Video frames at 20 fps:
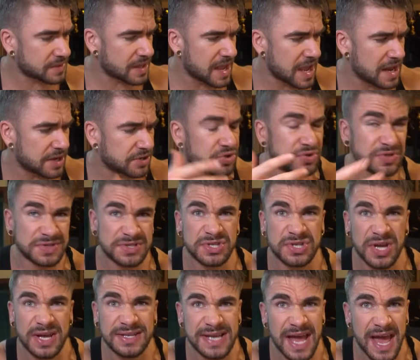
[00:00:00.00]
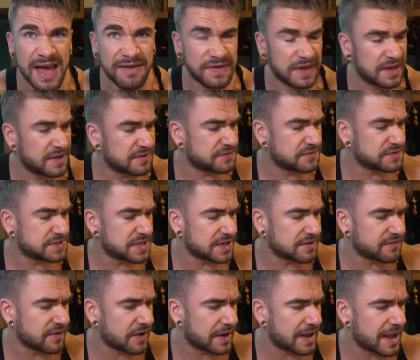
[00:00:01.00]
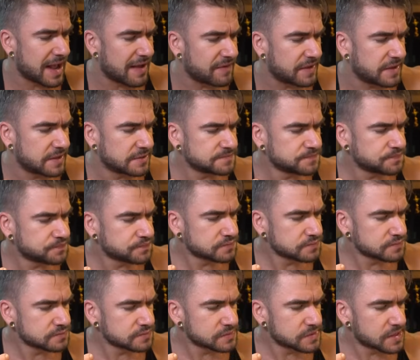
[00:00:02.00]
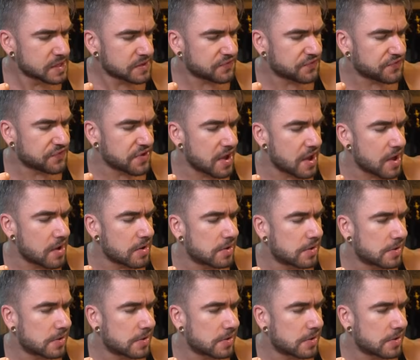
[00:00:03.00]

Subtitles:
It's heavy. It's sitting very heavy. So,